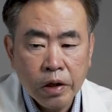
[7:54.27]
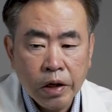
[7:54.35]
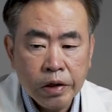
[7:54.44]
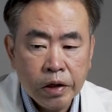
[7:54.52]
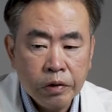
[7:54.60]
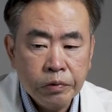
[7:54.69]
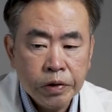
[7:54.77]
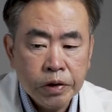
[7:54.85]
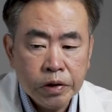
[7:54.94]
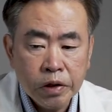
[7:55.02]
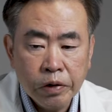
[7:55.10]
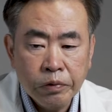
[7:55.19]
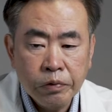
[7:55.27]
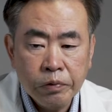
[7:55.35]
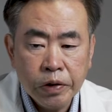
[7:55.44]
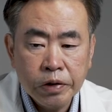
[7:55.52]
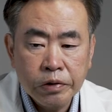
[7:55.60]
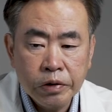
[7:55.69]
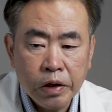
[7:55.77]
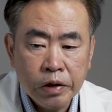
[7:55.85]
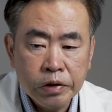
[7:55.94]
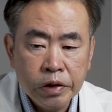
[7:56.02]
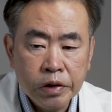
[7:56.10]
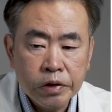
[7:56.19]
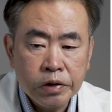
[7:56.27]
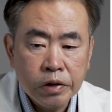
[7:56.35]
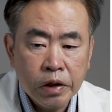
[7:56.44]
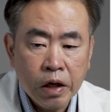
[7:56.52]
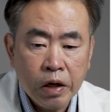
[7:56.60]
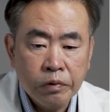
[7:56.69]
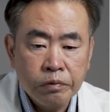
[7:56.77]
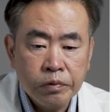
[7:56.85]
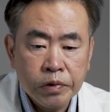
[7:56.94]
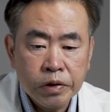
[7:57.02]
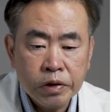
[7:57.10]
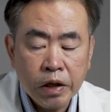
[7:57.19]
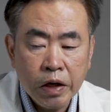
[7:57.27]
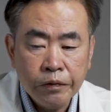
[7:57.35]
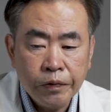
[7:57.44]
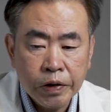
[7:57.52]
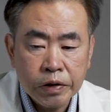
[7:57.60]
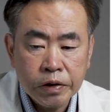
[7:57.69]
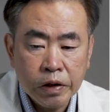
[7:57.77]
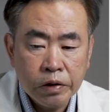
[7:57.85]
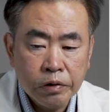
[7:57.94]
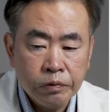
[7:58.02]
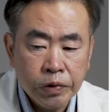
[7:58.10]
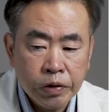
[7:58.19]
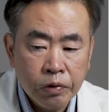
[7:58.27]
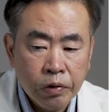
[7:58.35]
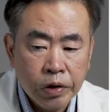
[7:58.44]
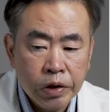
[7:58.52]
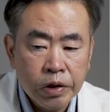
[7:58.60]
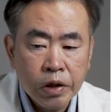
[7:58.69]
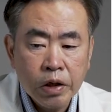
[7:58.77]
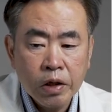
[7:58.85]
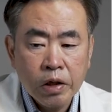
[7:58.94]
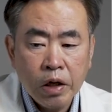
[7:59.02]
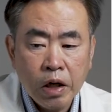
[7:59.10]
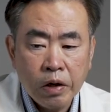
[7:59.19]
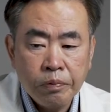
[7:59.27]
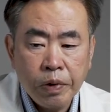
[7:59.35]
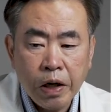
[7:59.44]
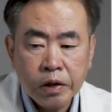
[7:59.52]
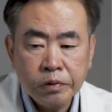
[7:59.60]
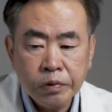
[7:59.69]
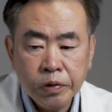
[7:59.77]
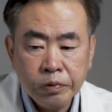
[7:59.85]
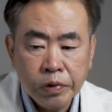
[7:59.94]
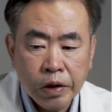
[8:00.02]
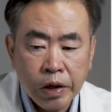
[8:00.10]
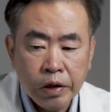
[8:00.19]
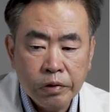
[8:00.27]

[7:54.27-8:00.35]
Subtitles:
And then we determined whether are these side effects that are recorded possibly related